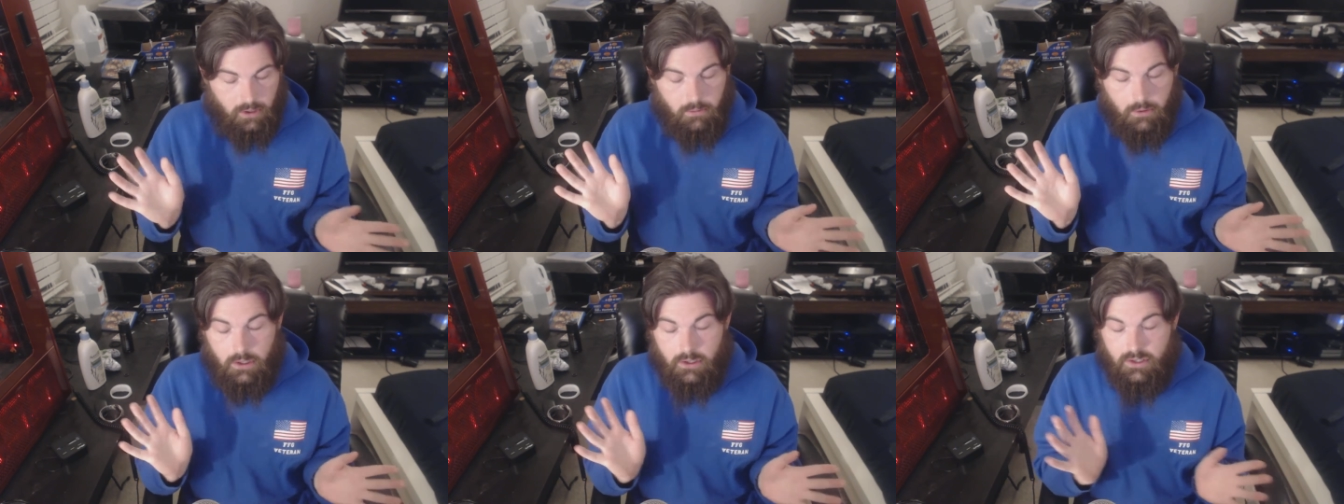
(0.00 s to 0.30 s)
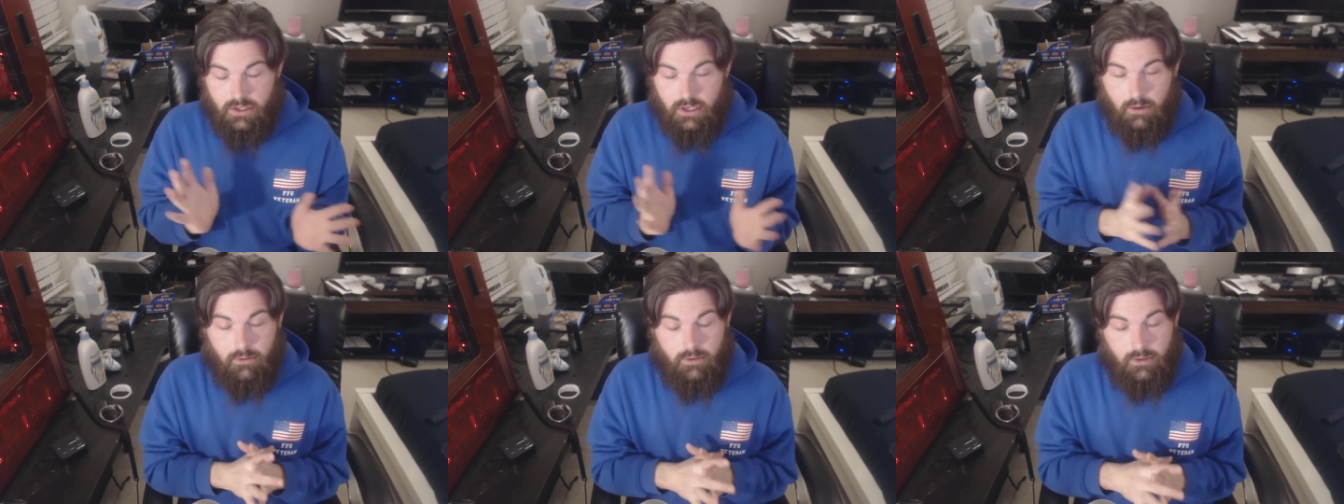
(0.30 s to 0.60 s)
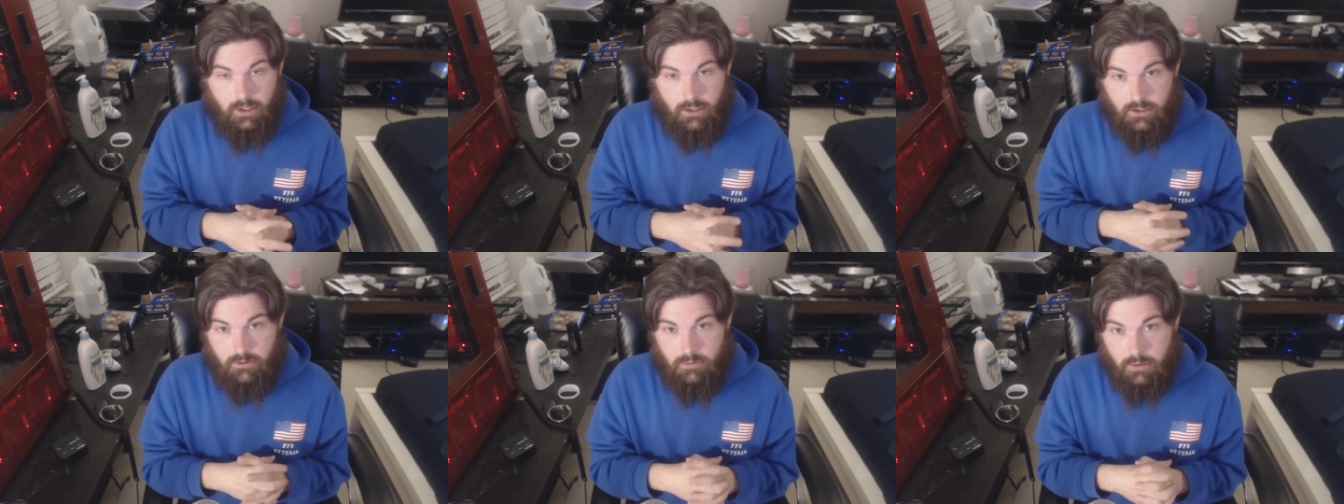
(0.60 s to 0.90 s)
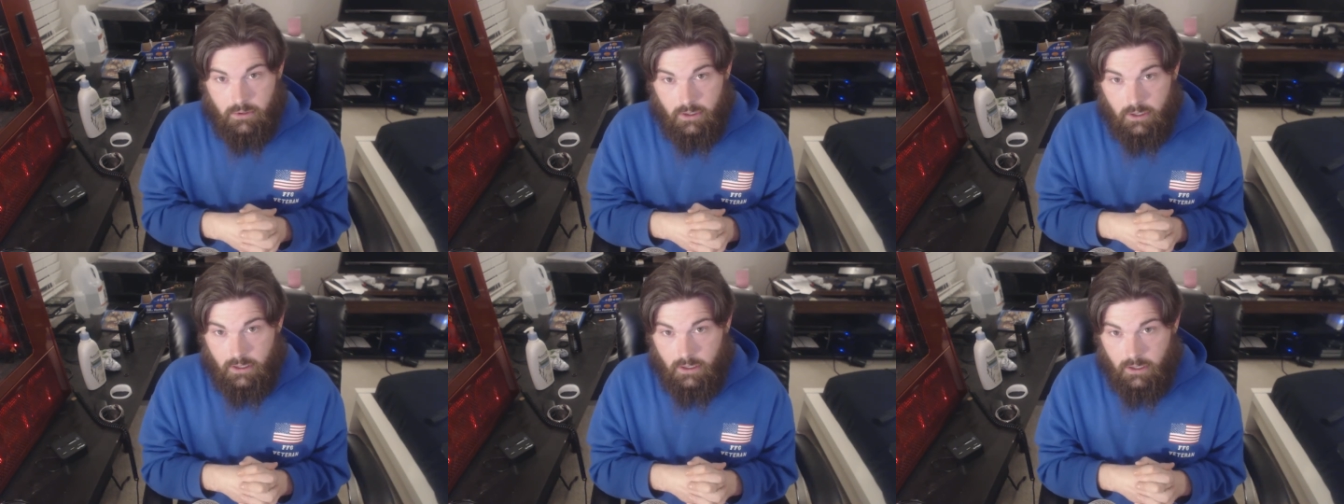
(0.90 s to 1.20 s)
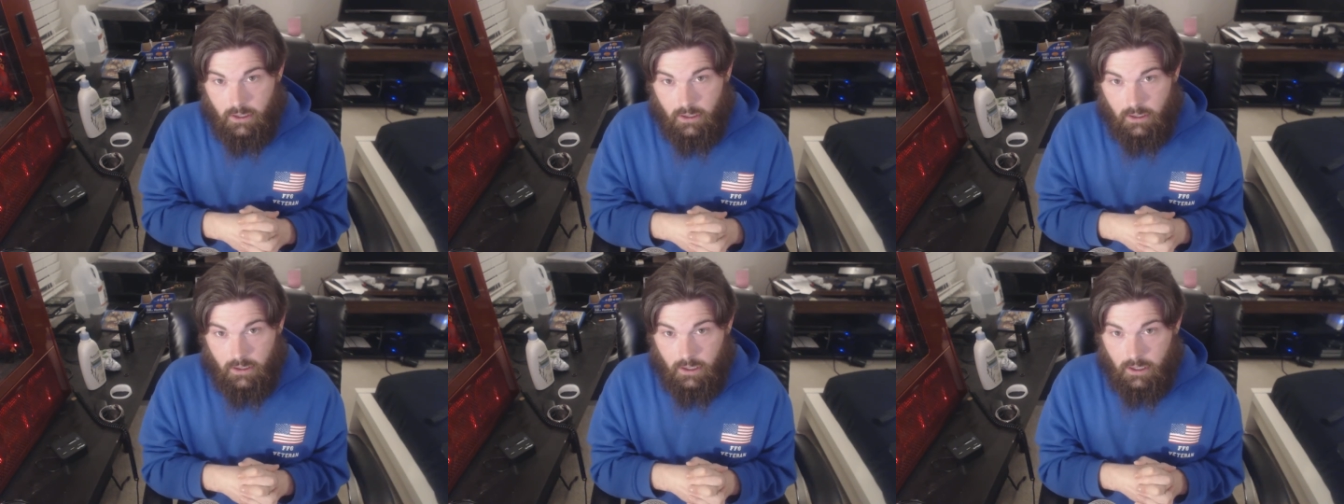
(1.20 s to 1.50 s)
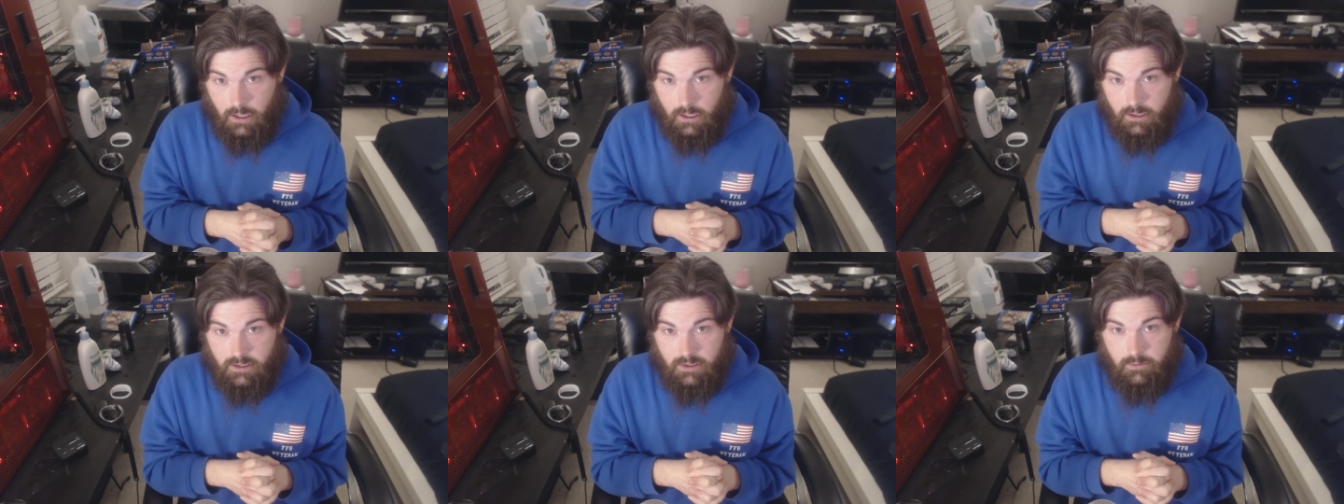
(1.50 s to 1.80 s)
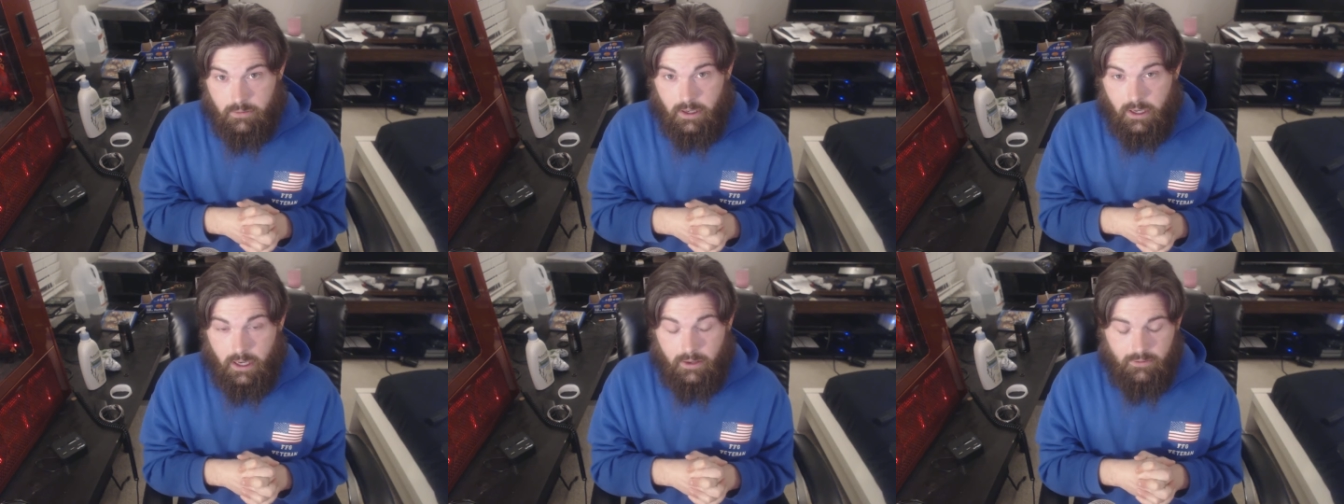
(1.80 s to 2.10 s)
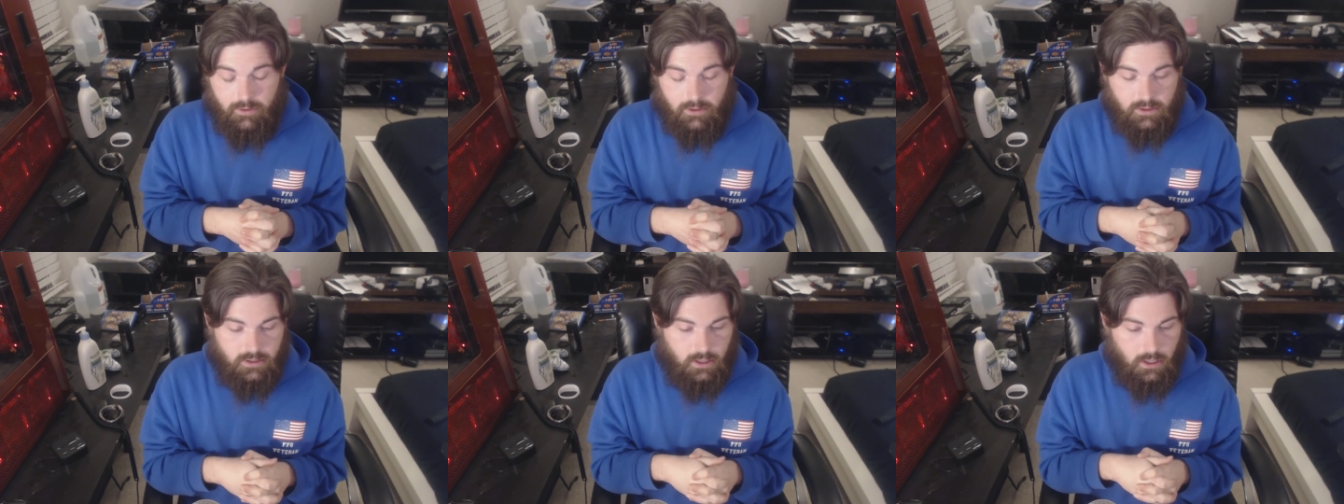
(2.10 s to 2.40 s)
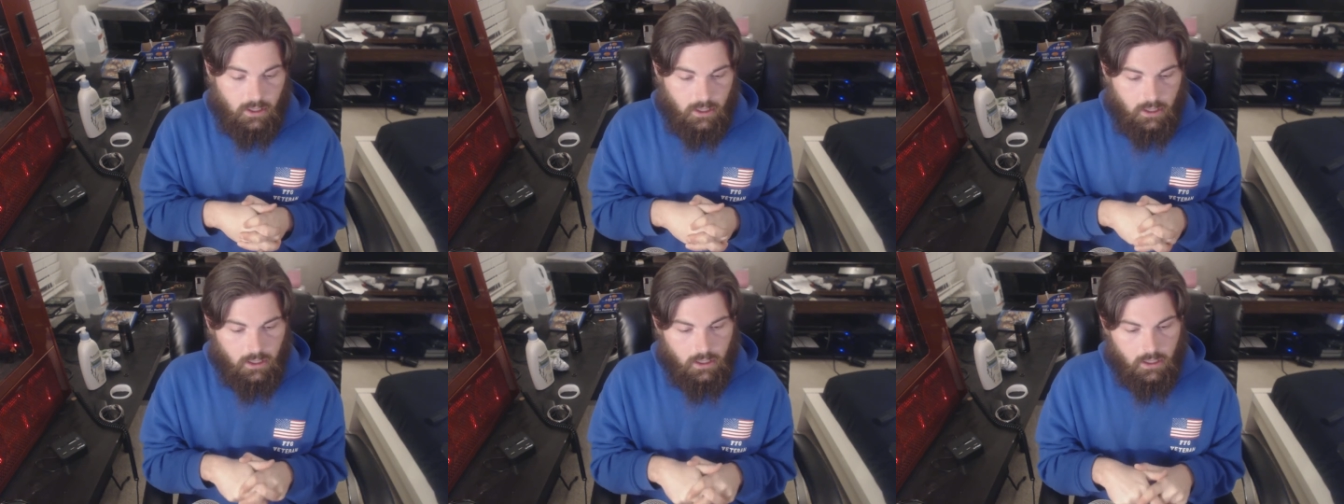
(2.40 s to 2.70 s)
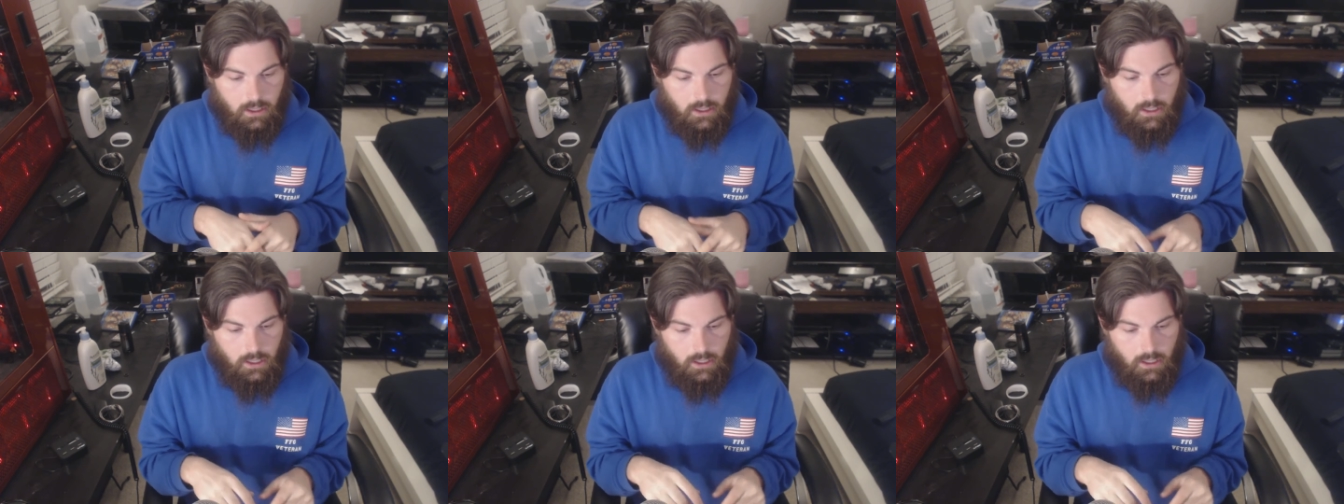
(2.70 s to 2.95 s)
pretty much everything. It's pretty uh, awesome, I have to say.